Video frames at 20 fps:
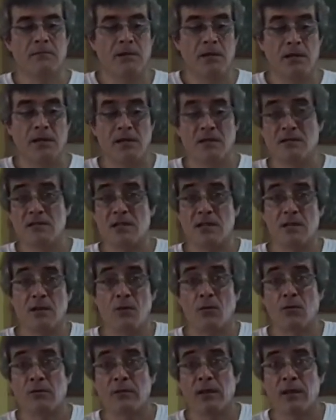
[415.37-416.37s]
He can see
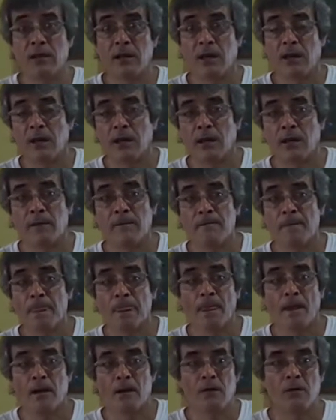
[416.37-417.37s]
all the
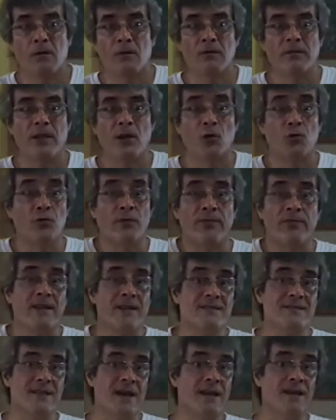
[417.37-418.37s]
all the good
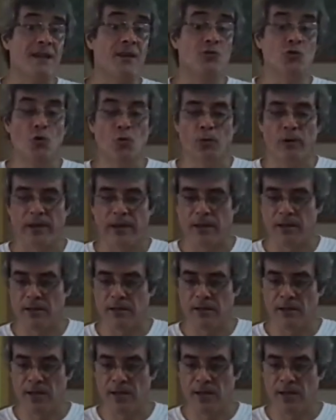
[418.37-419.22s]
things that he can do with it.